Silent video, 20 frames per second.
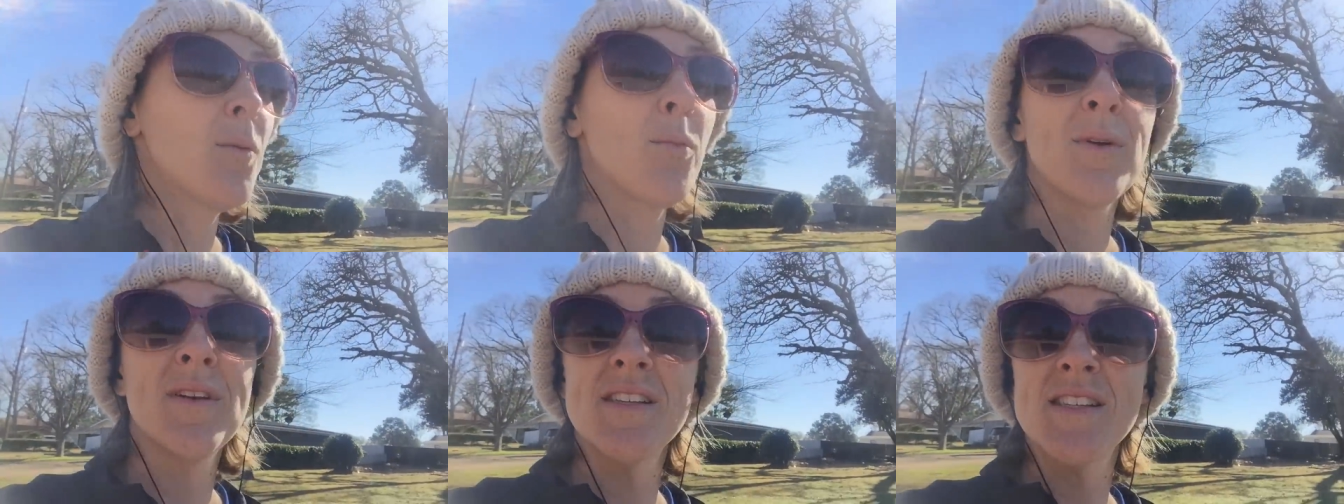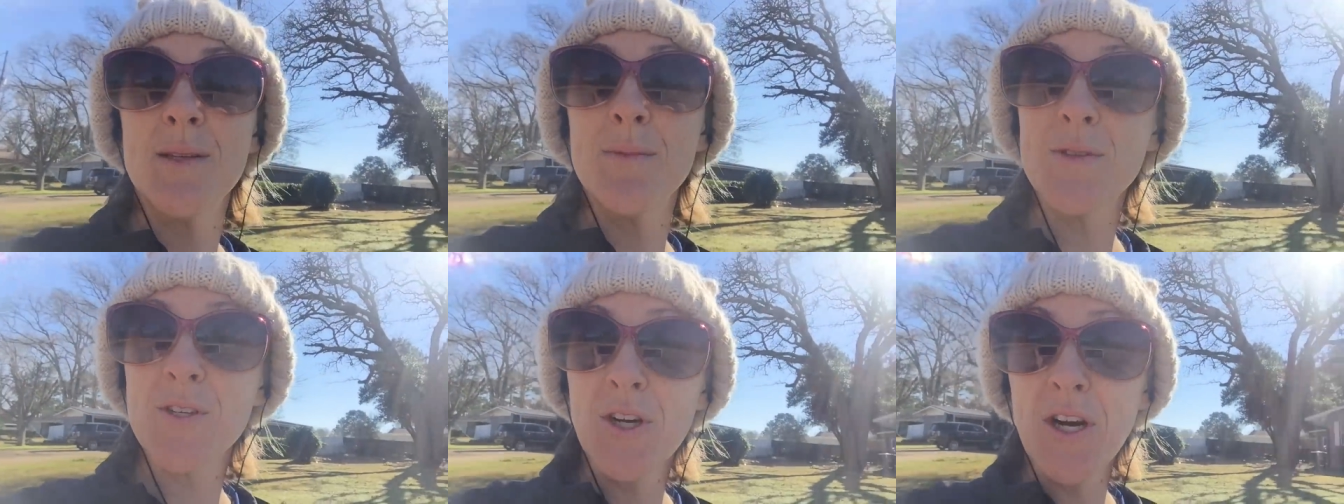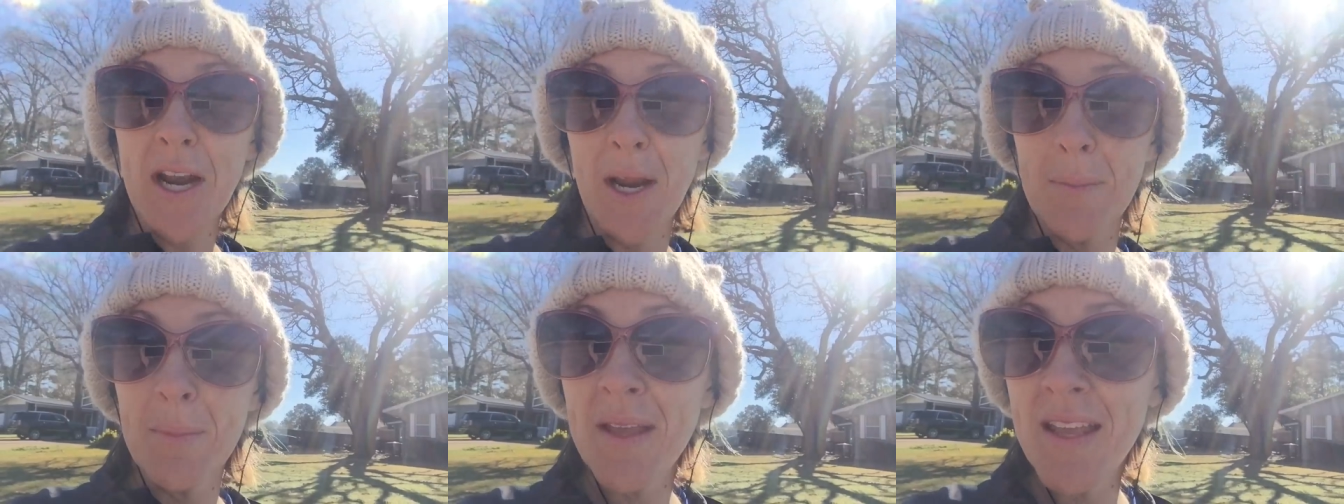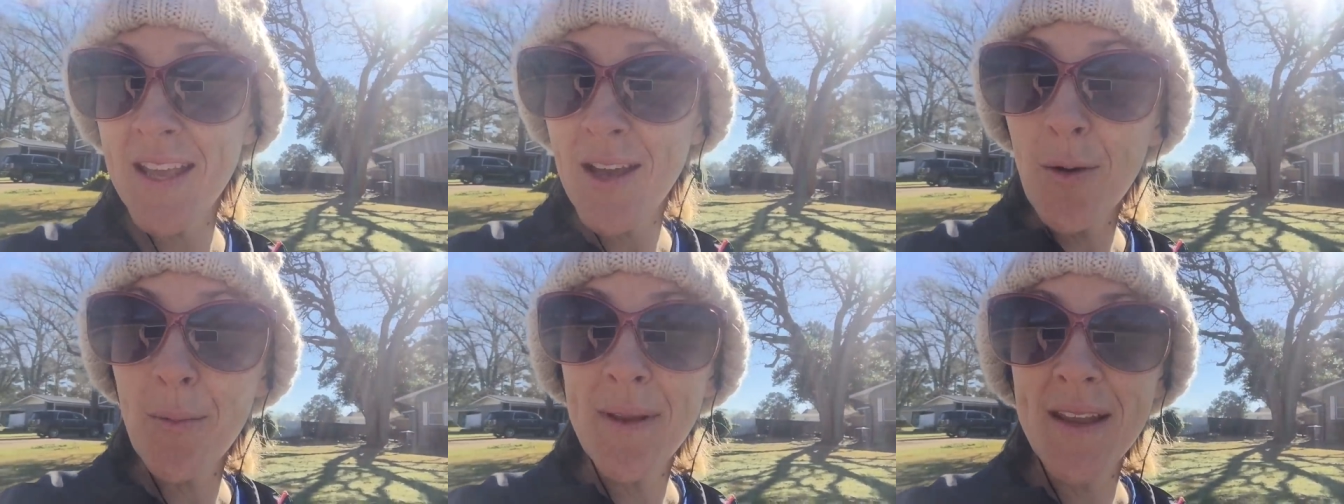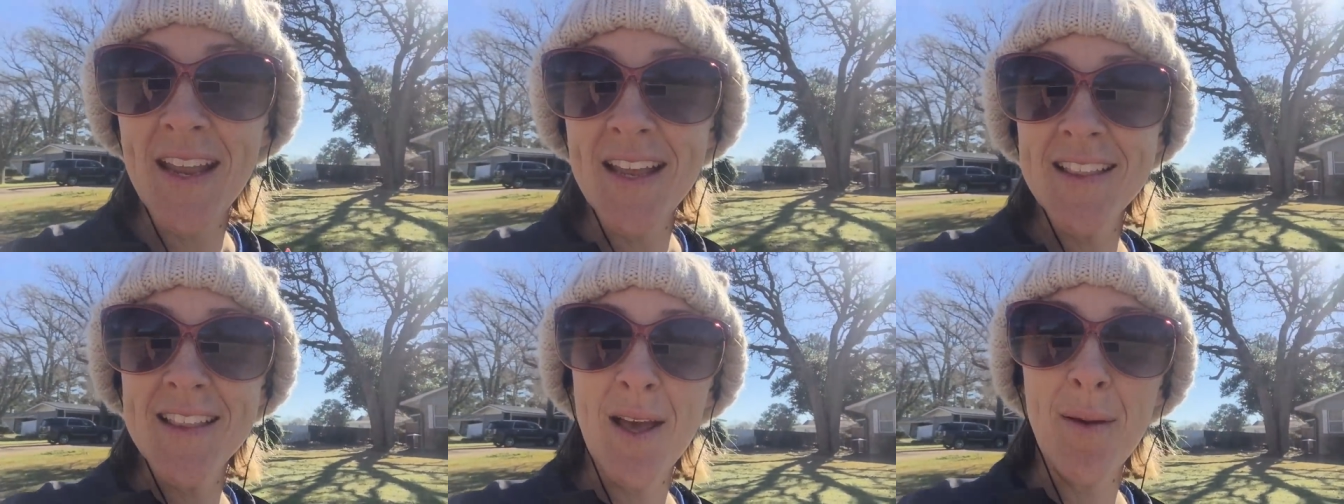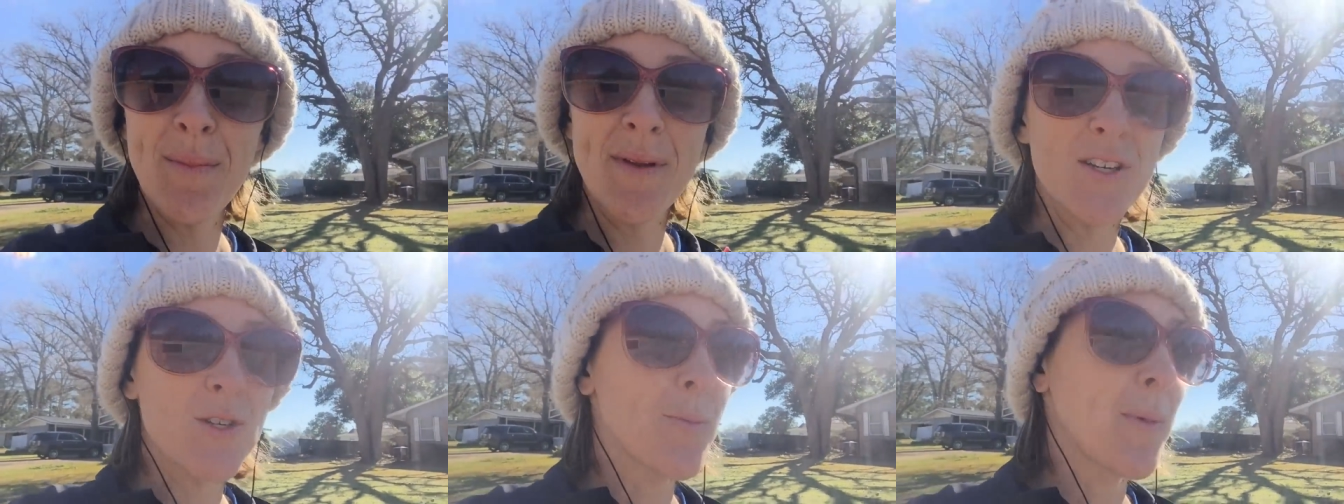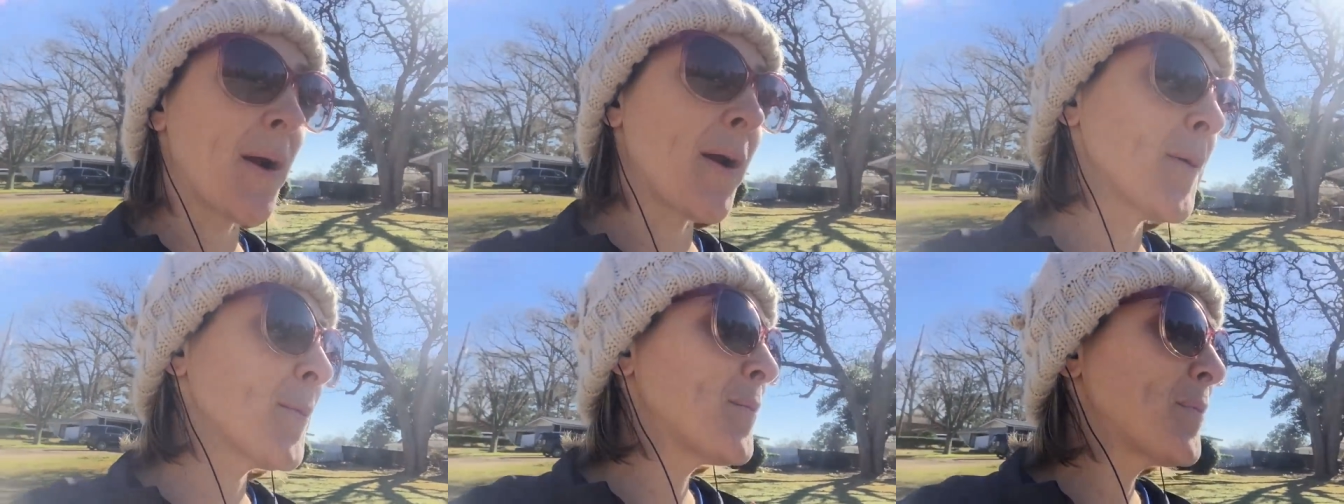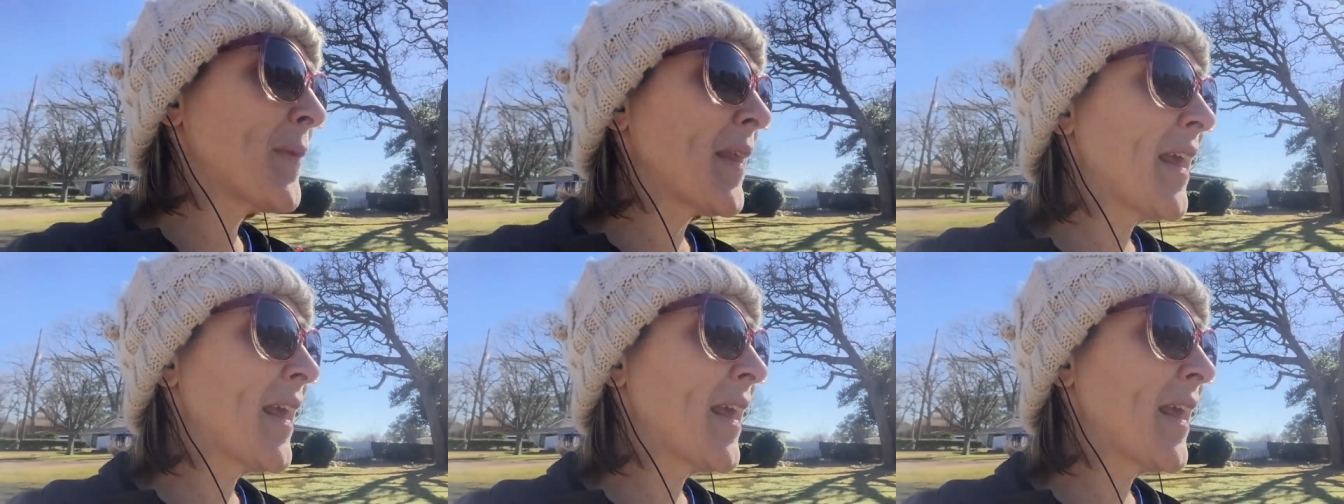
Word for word: please subscribe. Help me hit that benchmark.